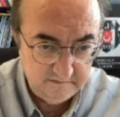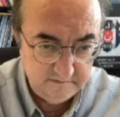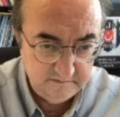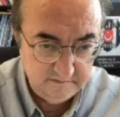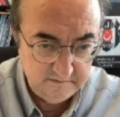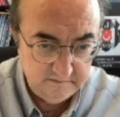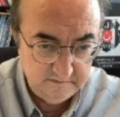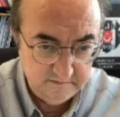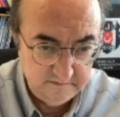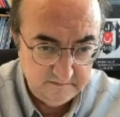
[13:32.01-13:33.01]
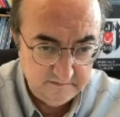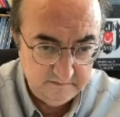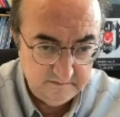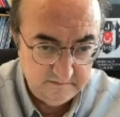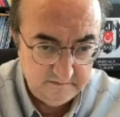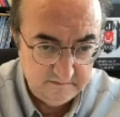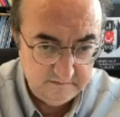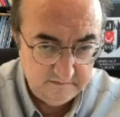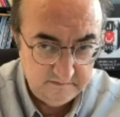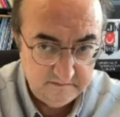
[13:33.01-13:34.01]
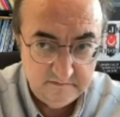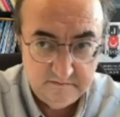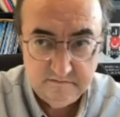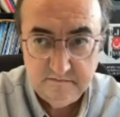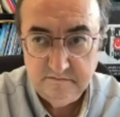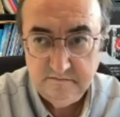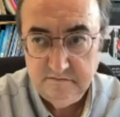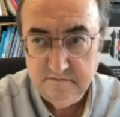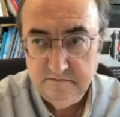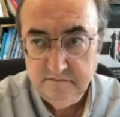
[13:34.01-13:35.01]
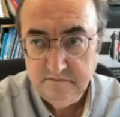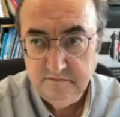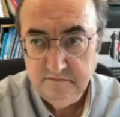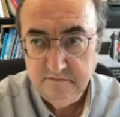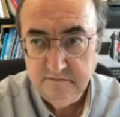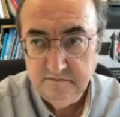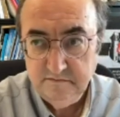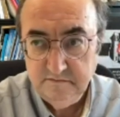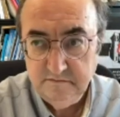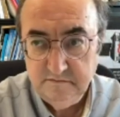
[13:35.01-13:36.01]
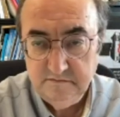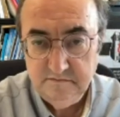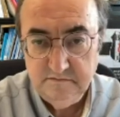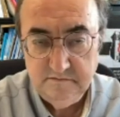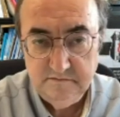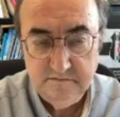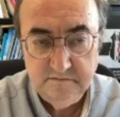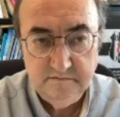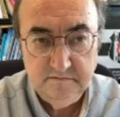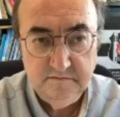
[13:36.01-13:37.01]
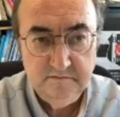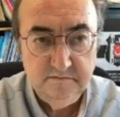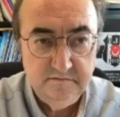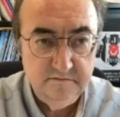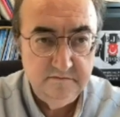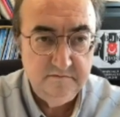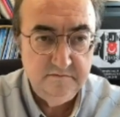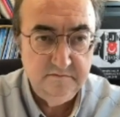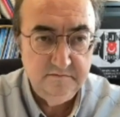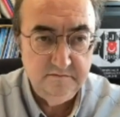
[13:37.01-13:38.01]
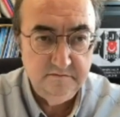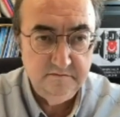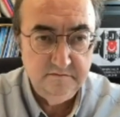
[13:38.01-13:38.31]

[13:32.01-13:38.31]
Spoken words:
(not speaking)